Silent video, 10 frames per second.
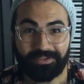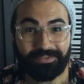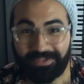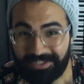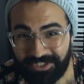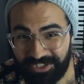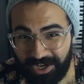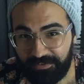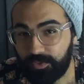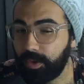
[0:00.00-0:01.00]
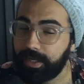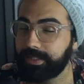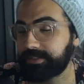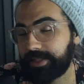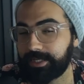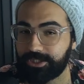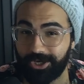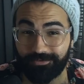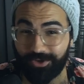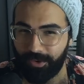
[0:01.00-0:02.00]
in this shelf. We'll get to that
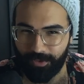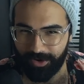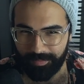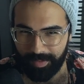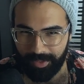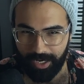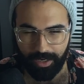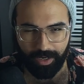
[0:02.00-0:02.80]
shelf, don't worry, BB.